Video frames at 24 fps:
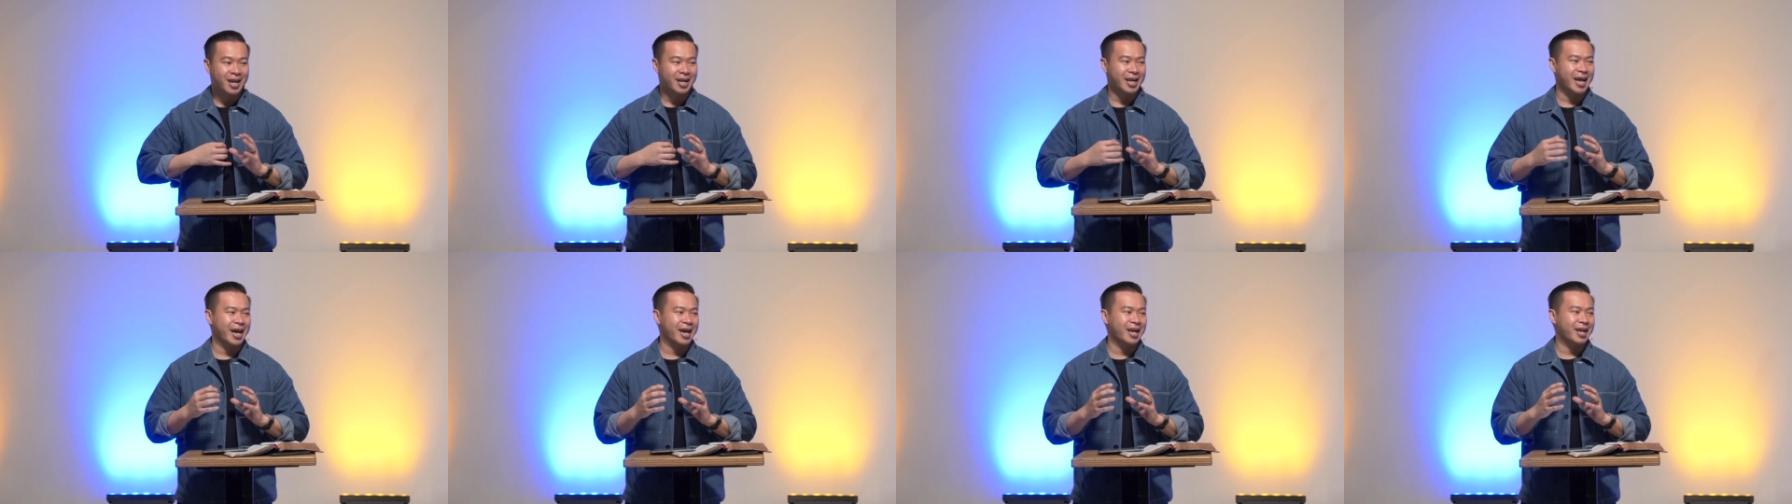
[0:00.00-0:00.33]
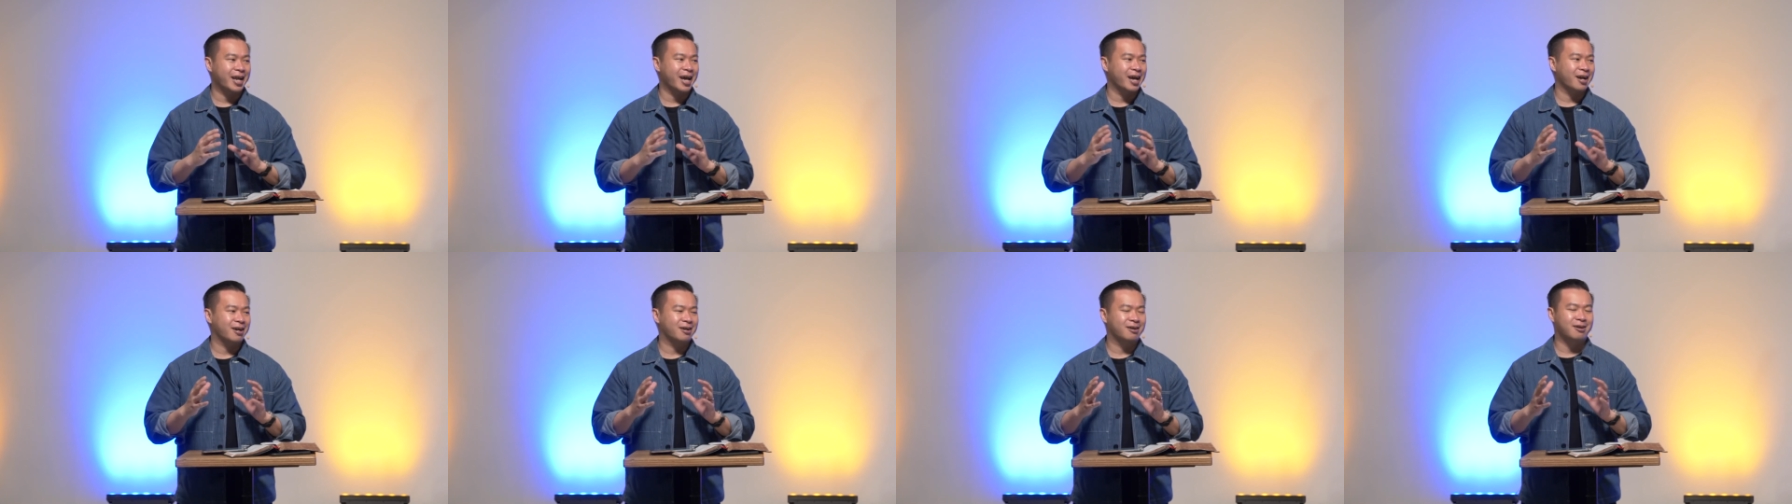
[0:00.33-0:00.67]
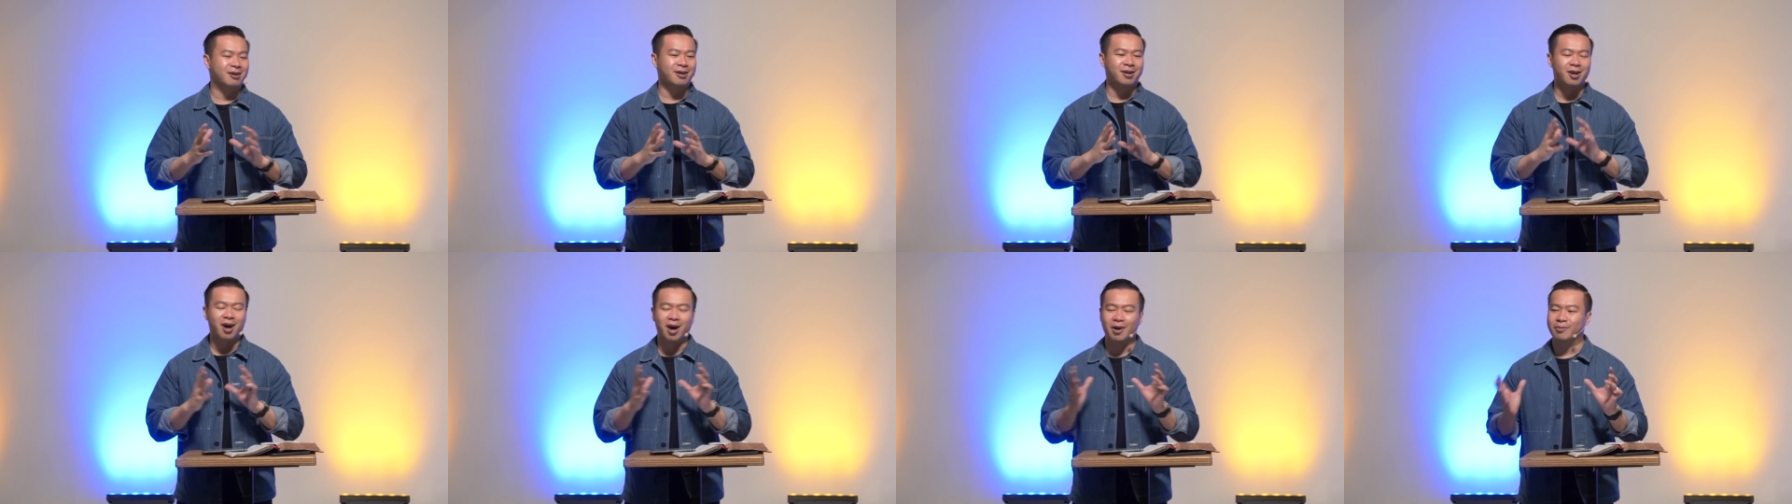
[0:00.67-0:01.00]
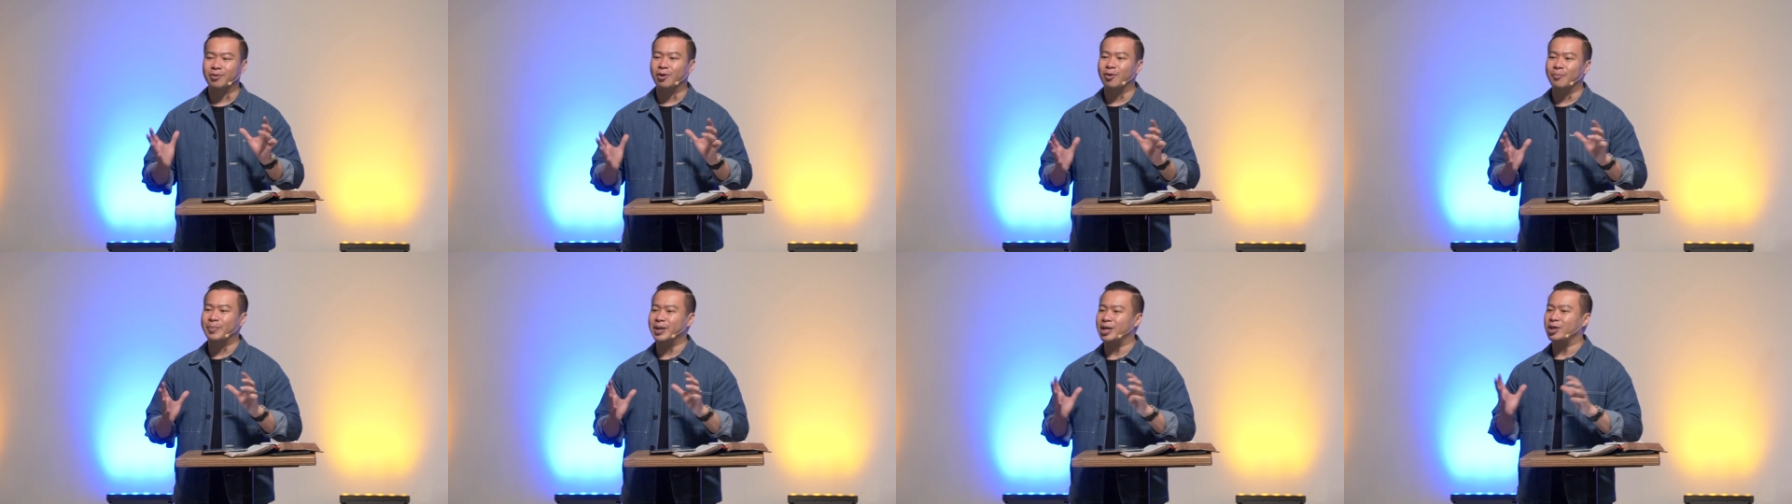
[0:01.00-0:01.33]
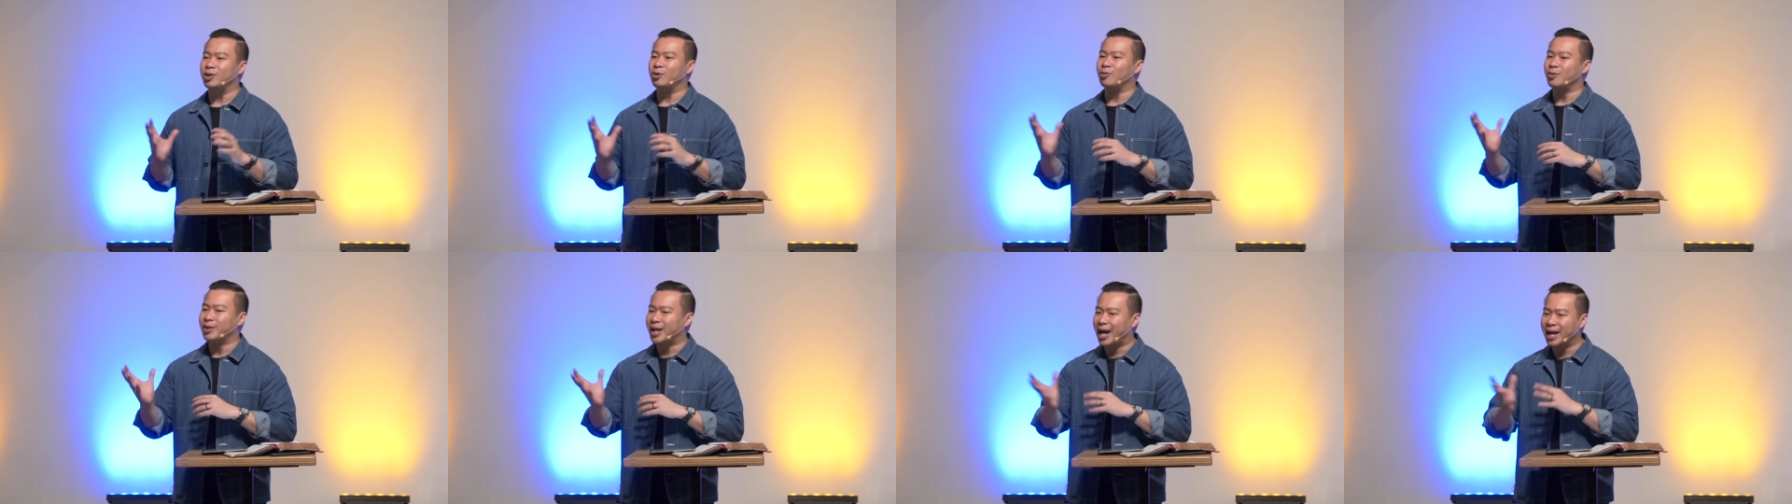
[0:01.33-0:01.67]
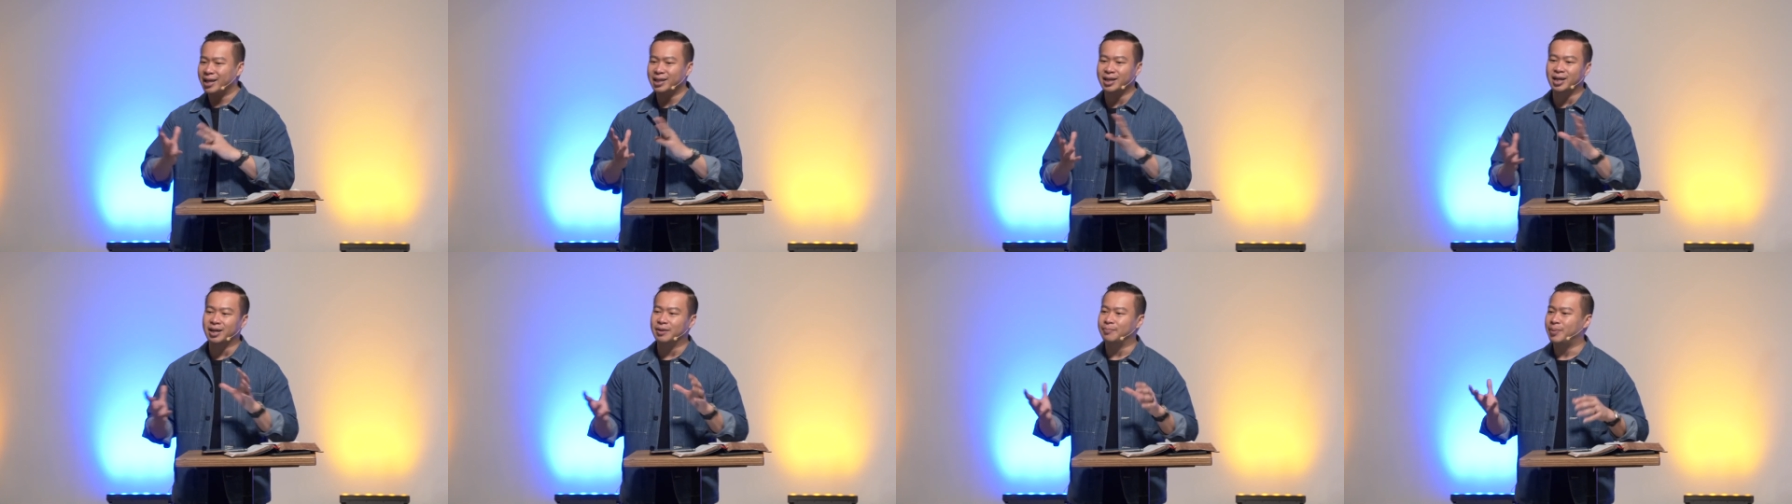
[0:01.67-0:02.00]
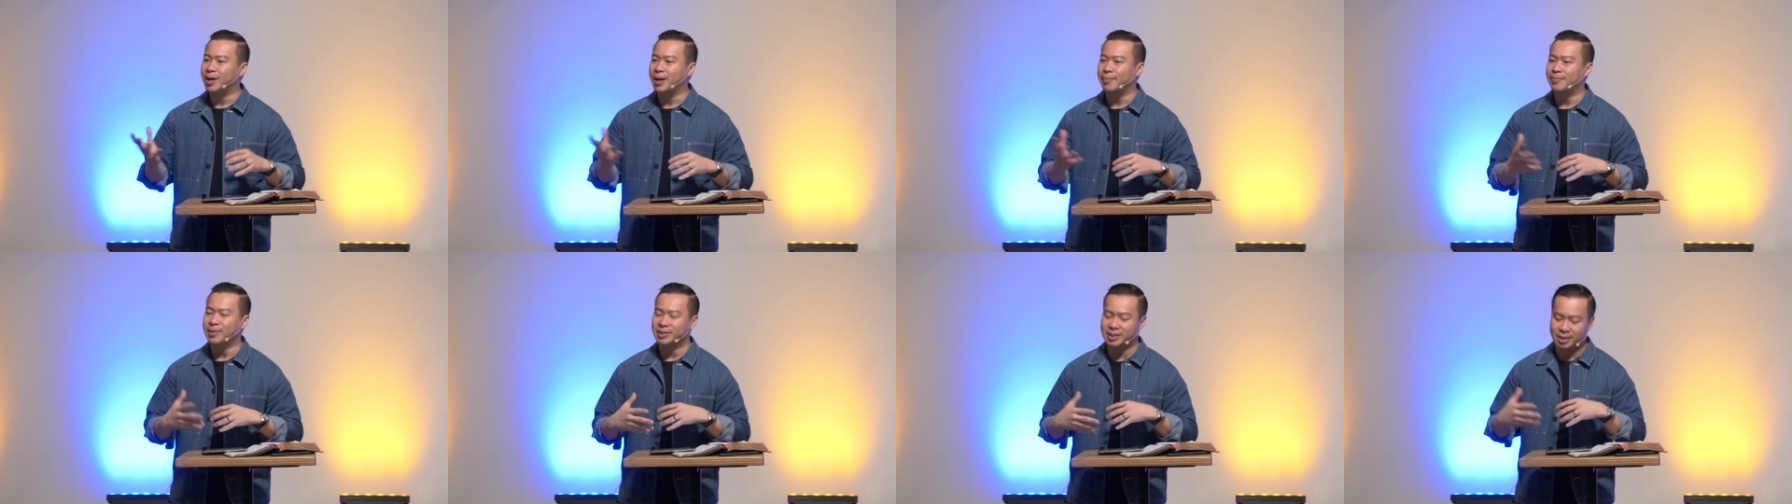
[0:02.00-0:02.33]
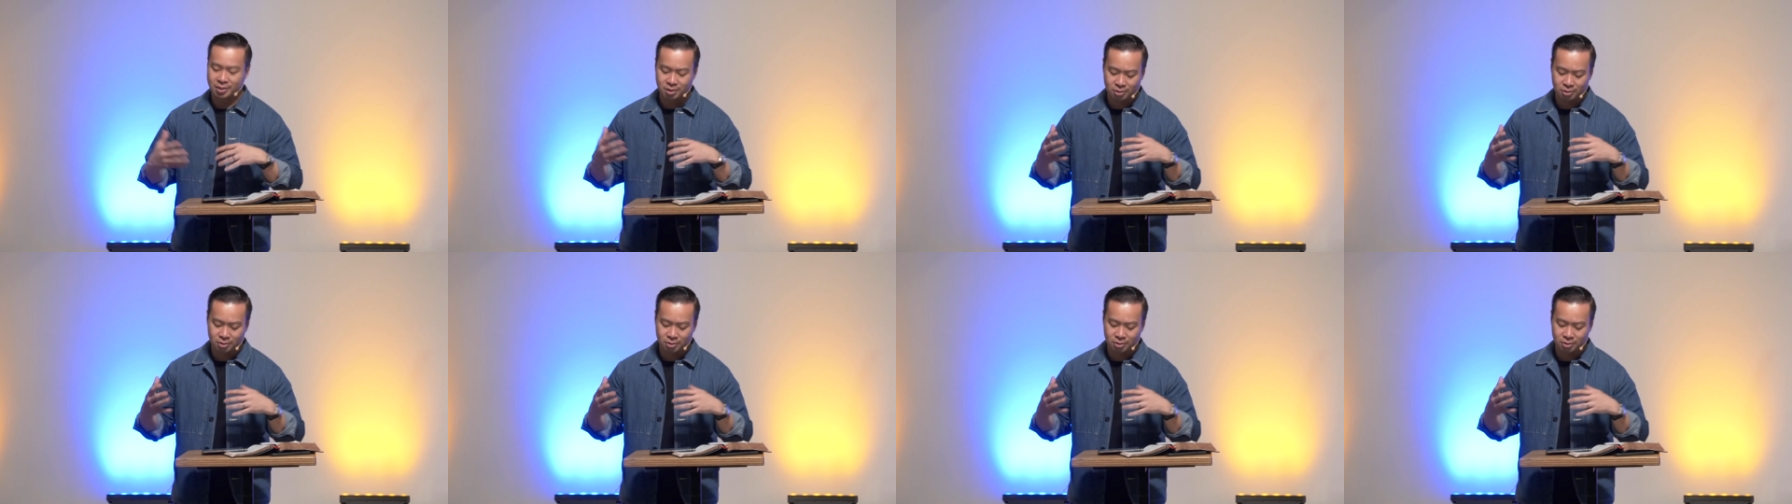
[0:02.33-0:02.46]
They, they could not you know, be united in purpose.